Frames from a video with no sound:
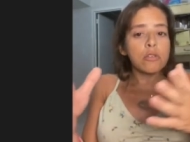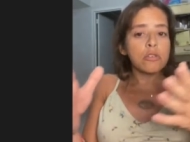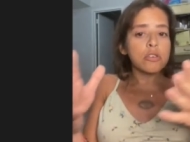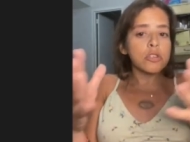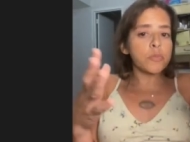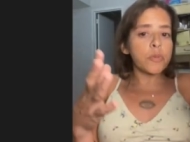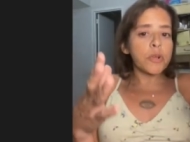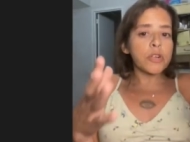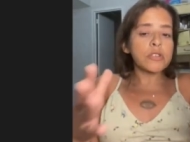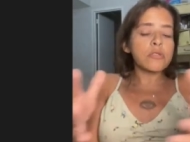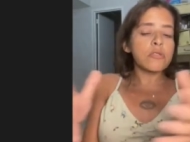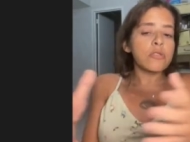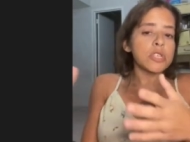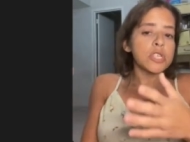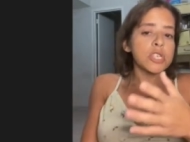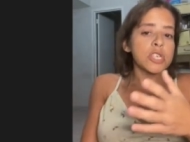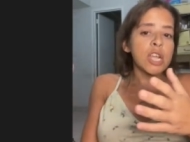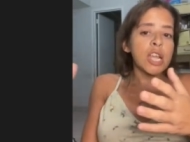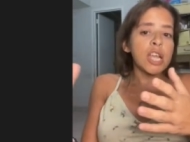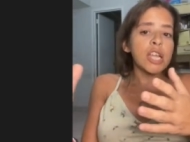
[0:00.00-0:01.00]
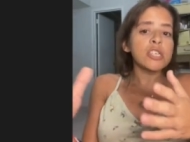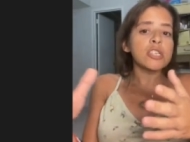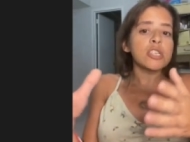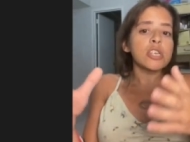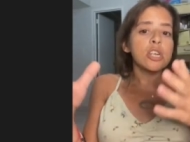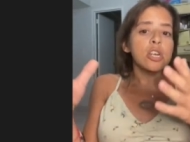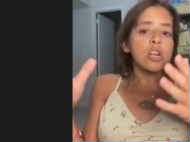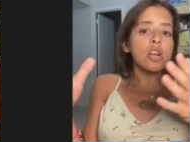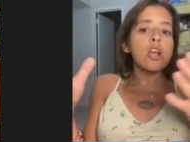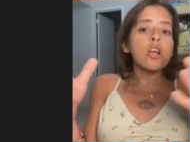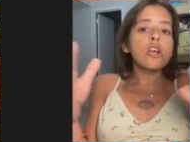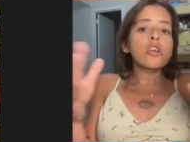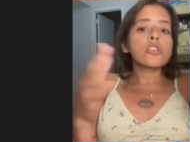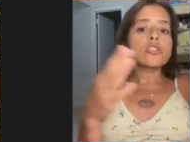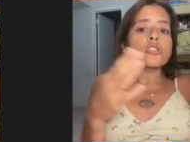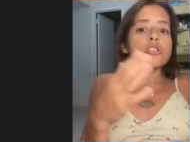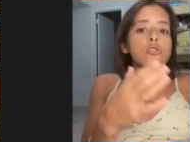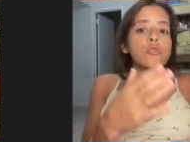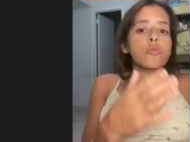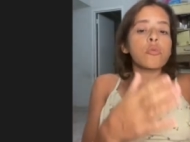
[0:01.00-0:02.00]
or special education
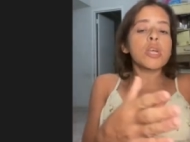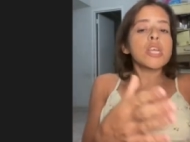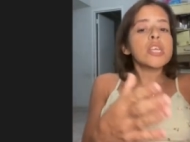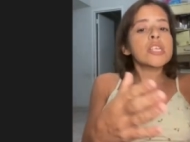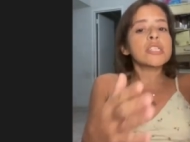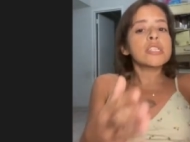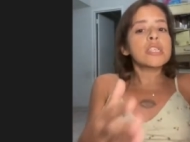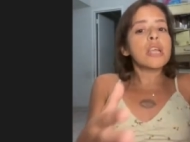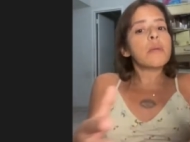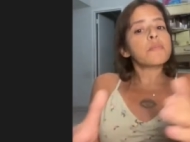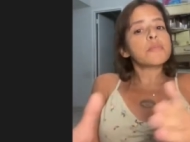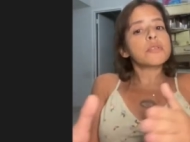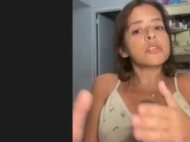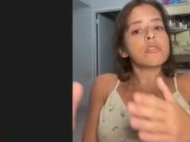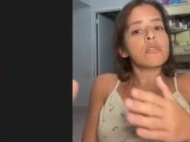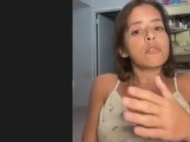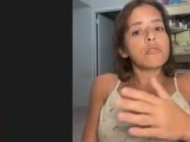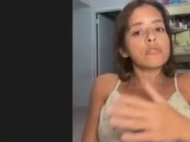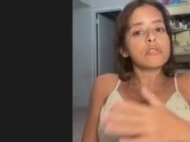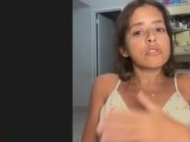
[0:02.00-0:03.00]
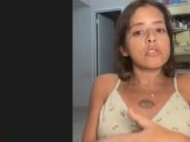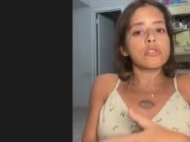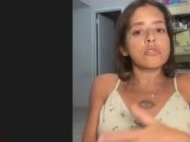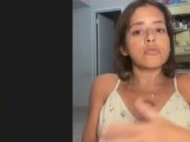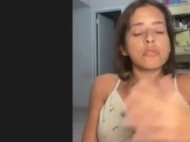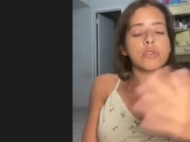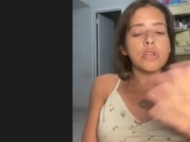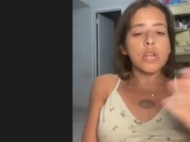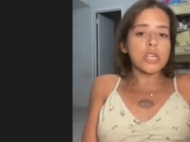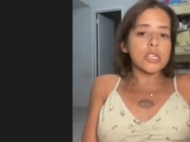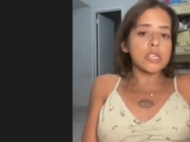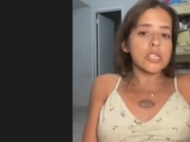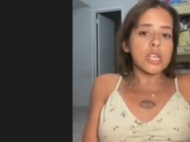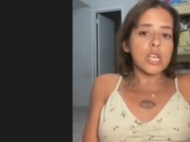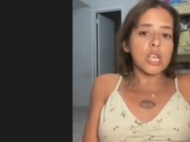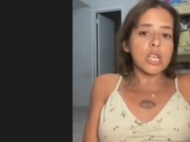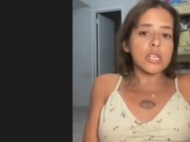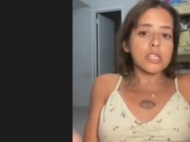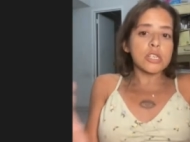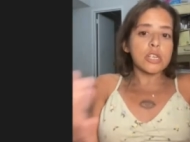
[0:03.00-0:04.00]
to exceptional student
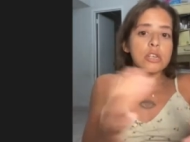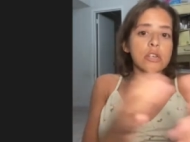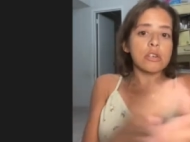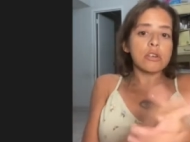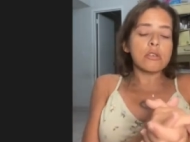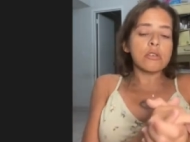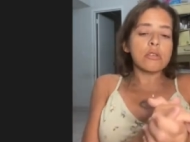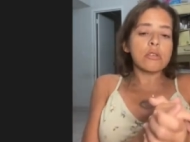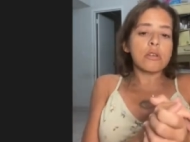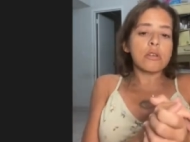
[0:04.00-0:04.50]
education